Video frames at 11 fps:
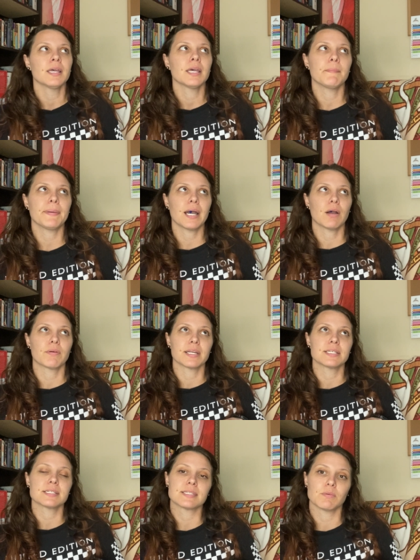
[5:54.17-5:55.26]
empowering
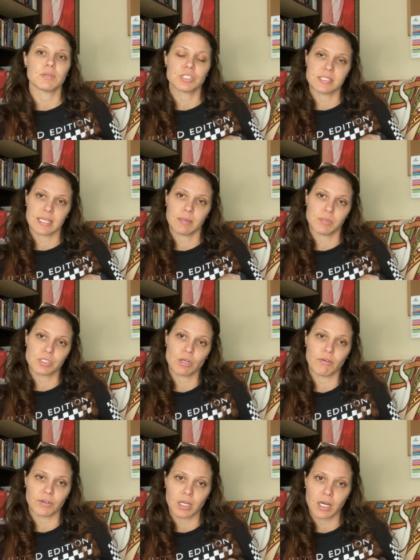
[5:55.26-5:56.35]
to see what she's able to
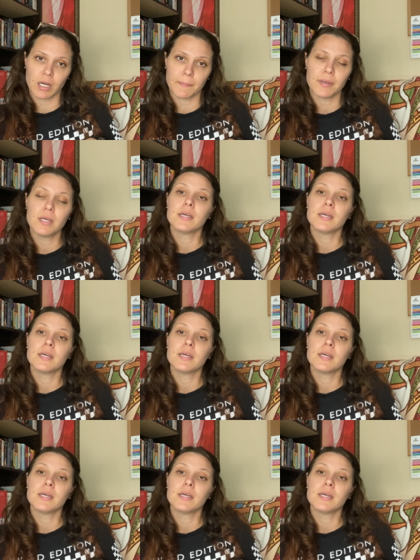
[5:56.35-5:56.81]
overcome